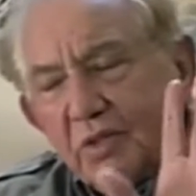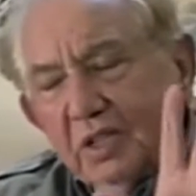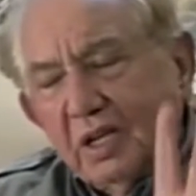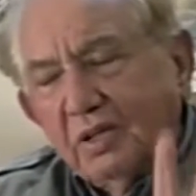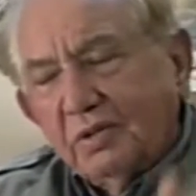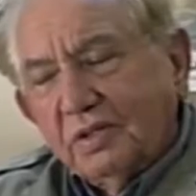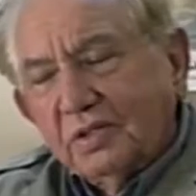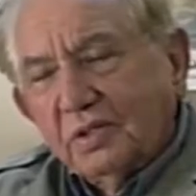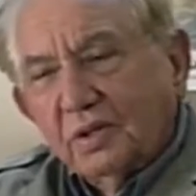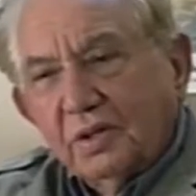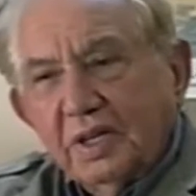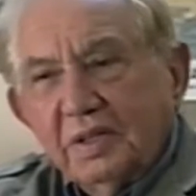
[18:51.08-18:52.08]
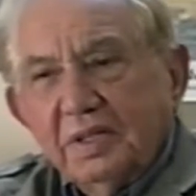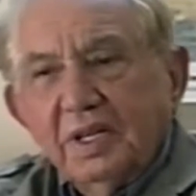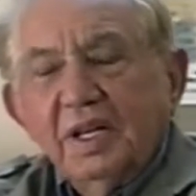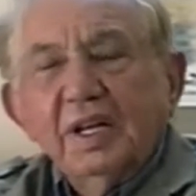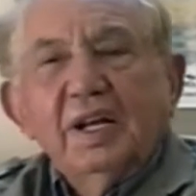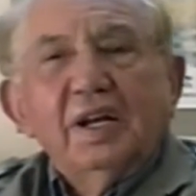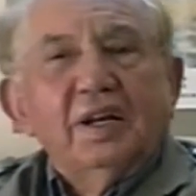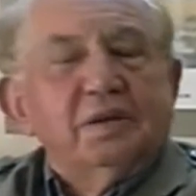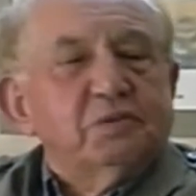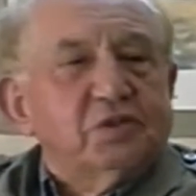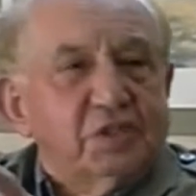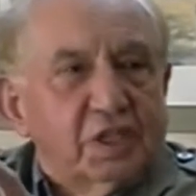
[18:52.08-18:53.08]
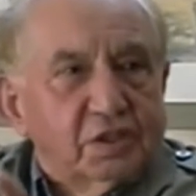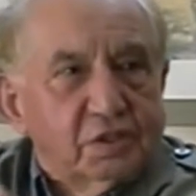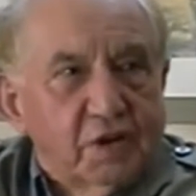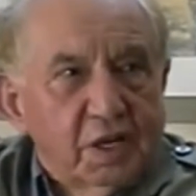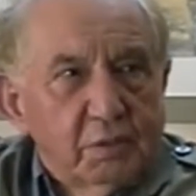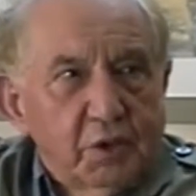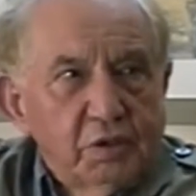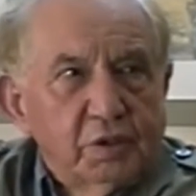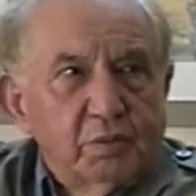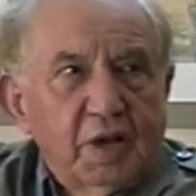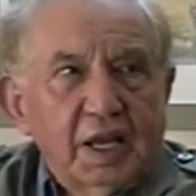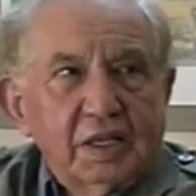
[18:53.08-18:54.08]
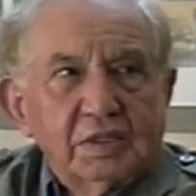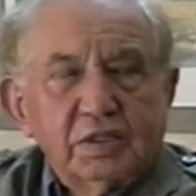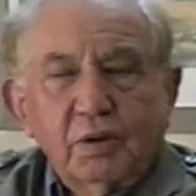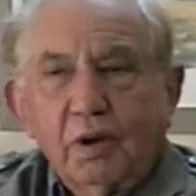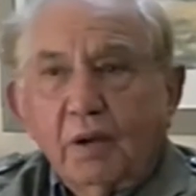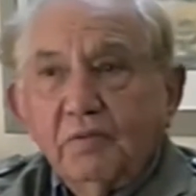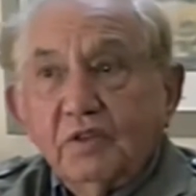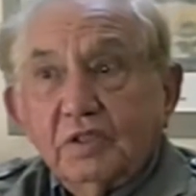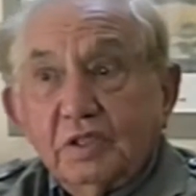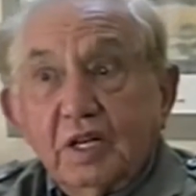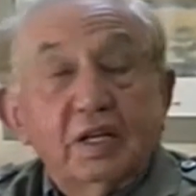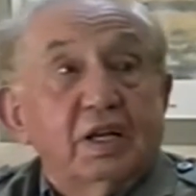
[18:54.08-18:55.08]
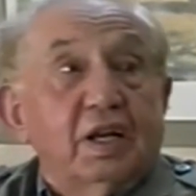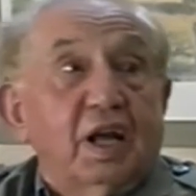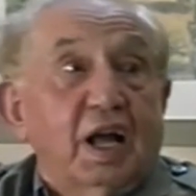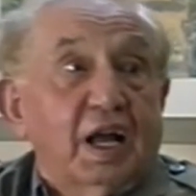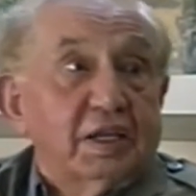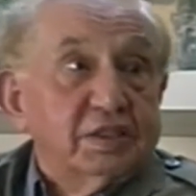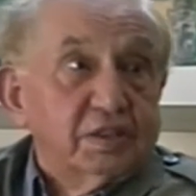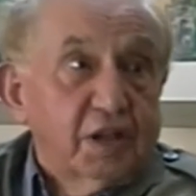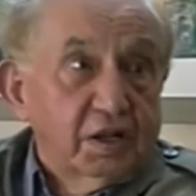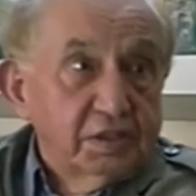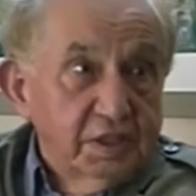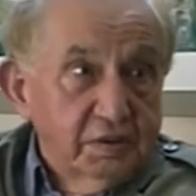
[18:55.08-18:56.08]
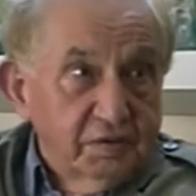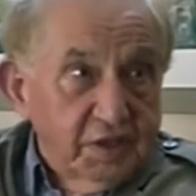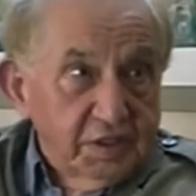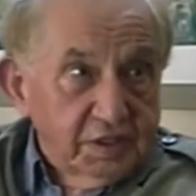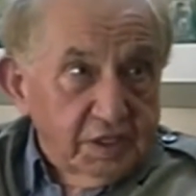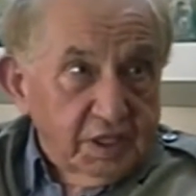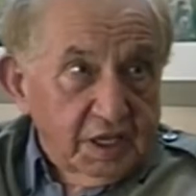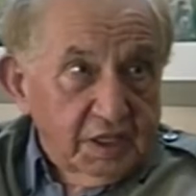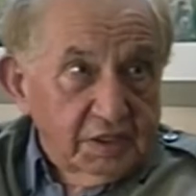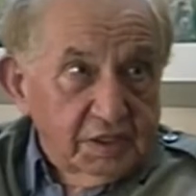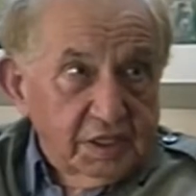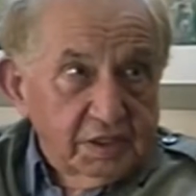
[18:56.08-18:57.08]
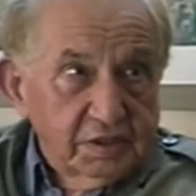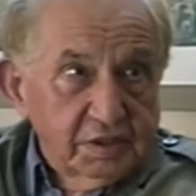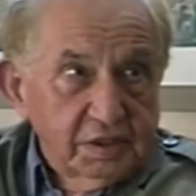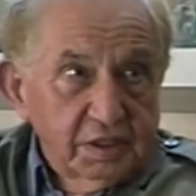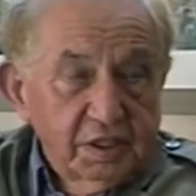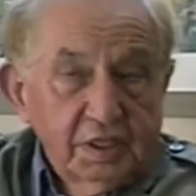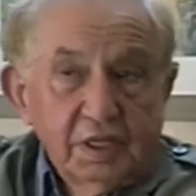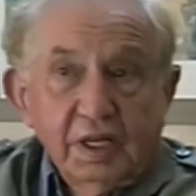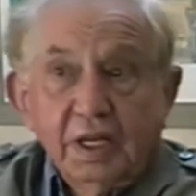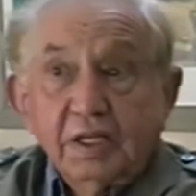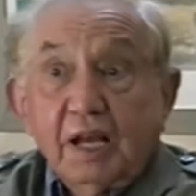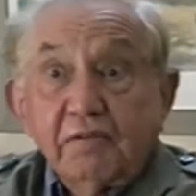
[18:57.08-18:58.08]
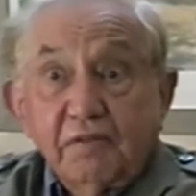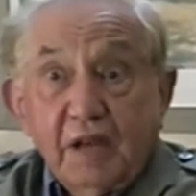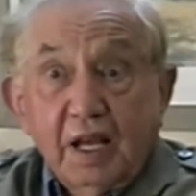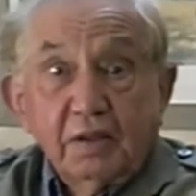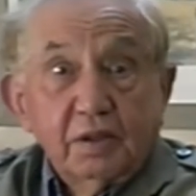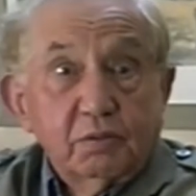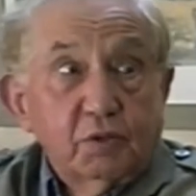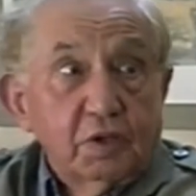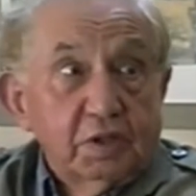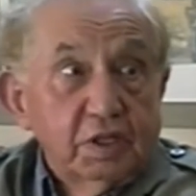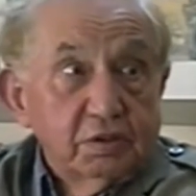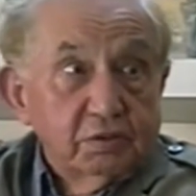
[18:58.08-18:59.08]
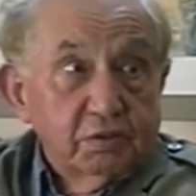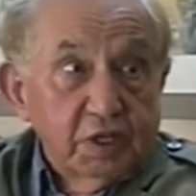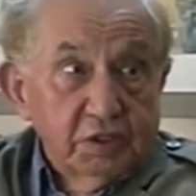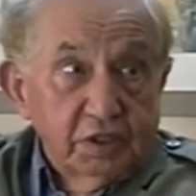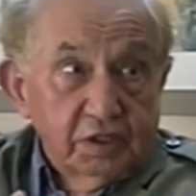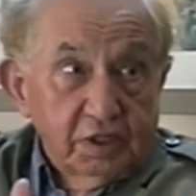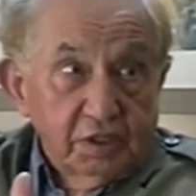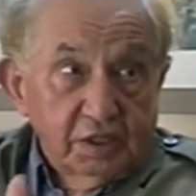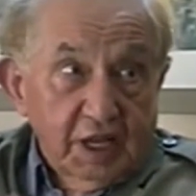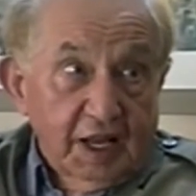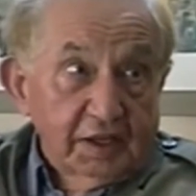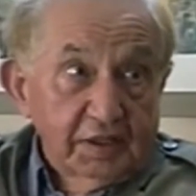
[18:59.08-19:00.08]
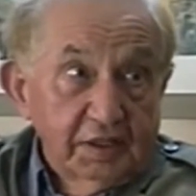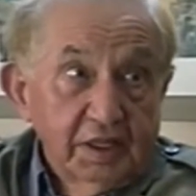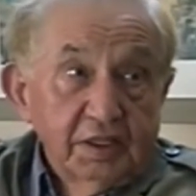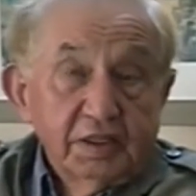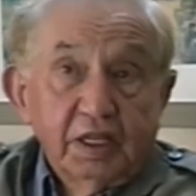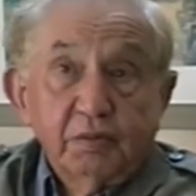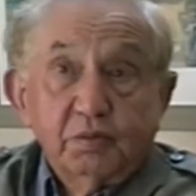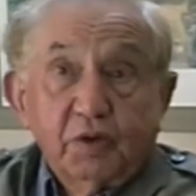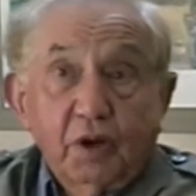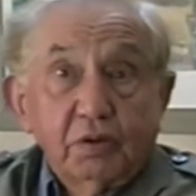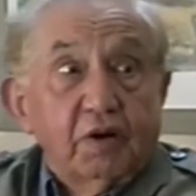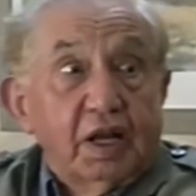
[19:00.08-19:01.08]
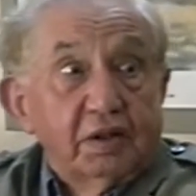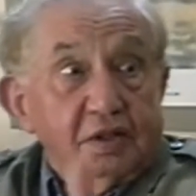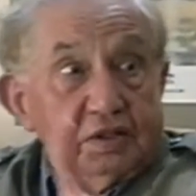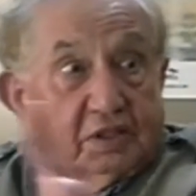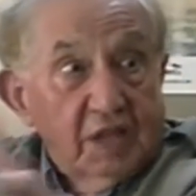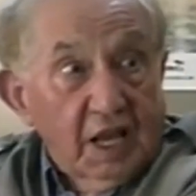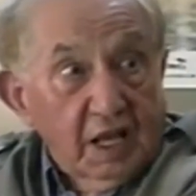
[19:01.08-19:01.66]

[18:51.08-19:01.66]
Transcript: Just let me tell you the story. 6 or 8 motorbikes. So obviously I started investigating, and I found that what these wretched had done, they'd gone round the